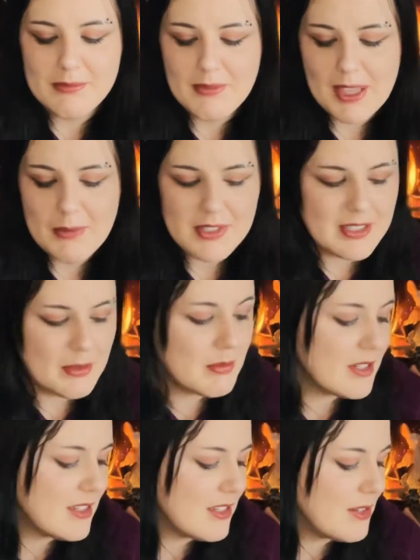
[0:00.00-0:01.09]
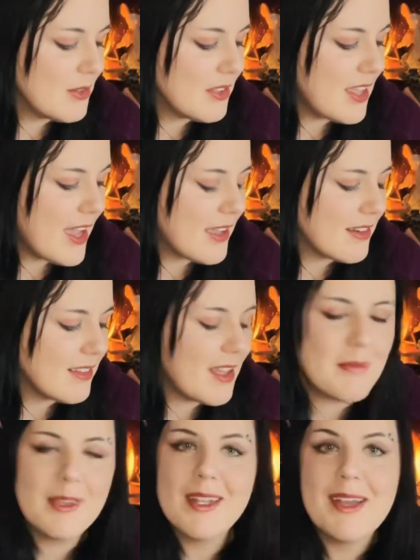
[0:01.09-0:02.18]
maybe something to do with that.
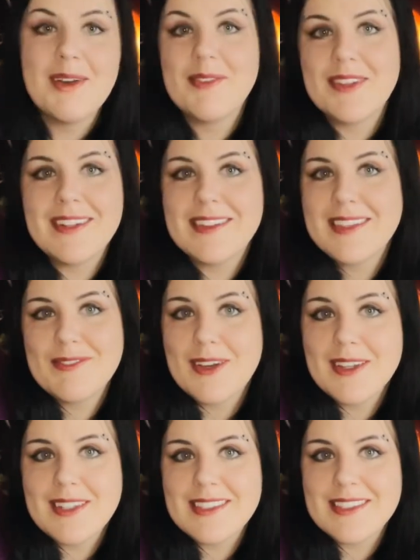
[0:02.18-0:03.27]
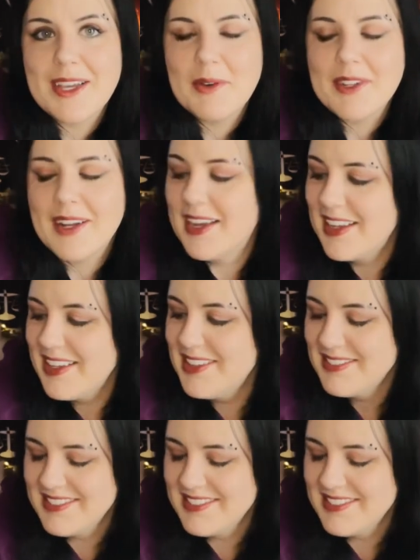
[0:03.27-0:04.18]
Let me know if anything funky is going on.